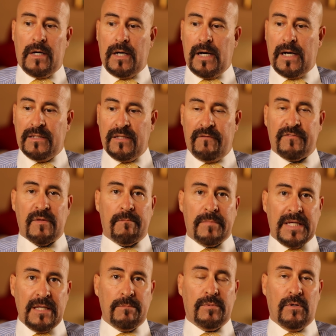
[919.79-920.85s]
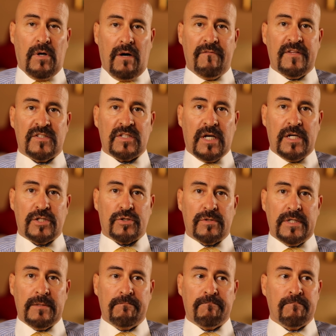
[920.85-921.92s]
I love the people of this
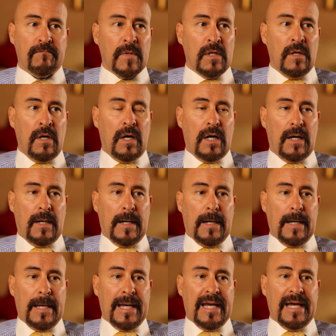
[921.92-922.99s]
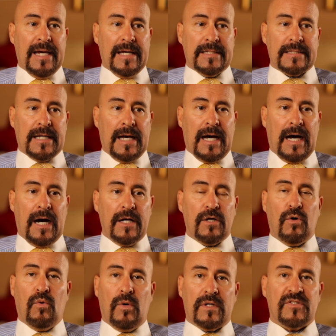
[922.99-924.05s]
country. And I
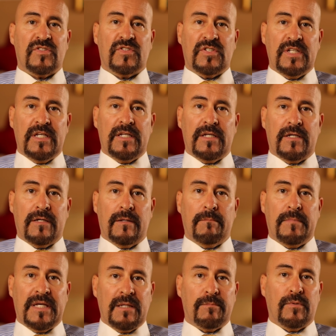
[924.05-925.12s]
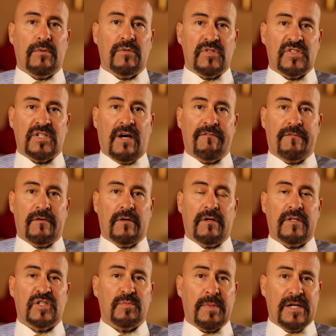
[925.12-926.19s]
don't want to see people suffer,
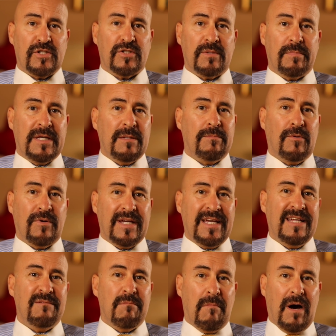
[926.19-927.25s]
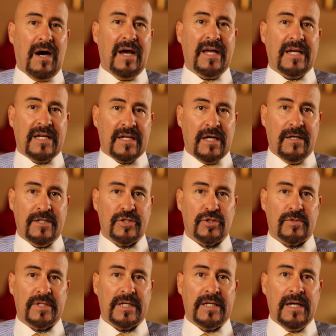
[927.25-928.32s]
especially people in my
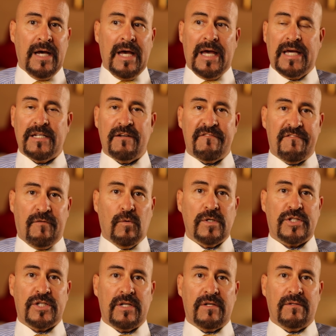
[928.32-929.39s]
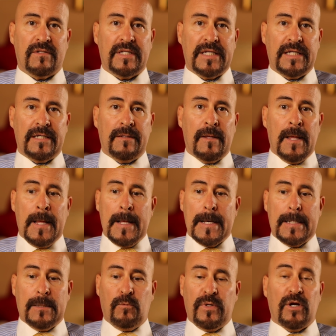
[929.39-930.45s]
country. And unfortunately,
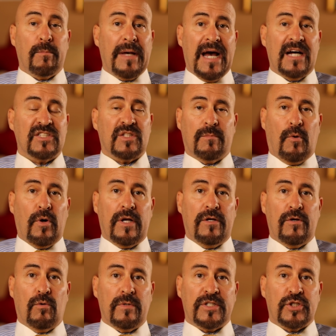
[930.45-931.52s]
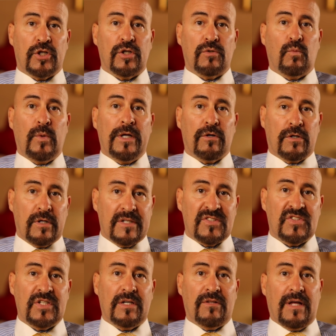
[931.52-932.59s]
we are past the point of no return. We are going to
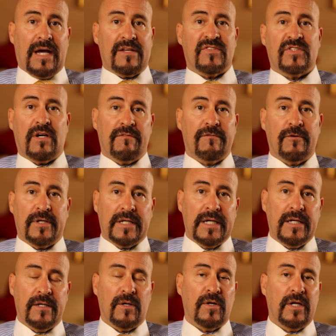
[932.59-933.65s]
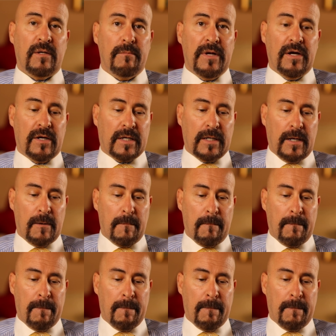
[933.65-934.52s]
see a lot of suffering here in America.